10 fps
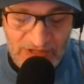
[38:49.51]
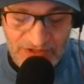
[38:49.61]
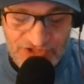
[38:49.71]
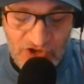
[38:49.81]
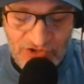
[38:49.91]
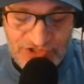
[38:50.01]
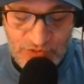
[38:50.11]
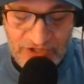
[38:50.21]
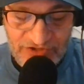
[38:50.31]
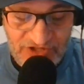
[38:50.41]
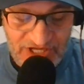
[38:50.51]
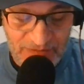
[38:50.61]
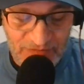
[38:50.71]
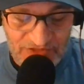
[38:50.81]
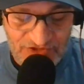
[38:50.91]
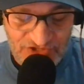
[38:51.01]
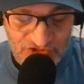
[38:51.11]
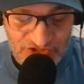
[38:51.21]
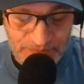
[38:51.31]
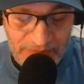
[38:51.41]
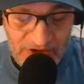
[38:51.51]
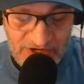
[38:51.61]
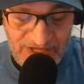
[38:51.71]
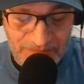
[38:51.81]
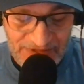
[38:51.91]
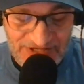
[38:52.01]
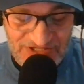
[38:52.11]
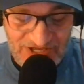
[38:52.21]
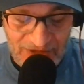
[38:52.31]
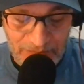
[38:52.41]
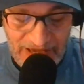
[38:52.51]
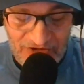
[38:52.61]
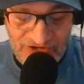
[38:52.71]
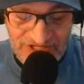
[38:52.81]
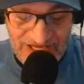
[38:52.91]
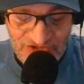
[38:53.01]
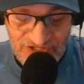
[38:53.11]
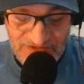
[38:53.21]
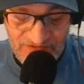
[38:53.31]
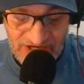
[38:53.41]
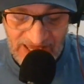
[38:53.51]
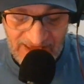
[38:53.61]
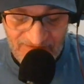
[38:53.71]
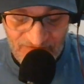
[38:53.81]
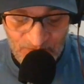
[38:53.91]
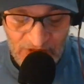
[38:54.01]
There's also another claim that the search party placed gunpowder at the entrance of their cave,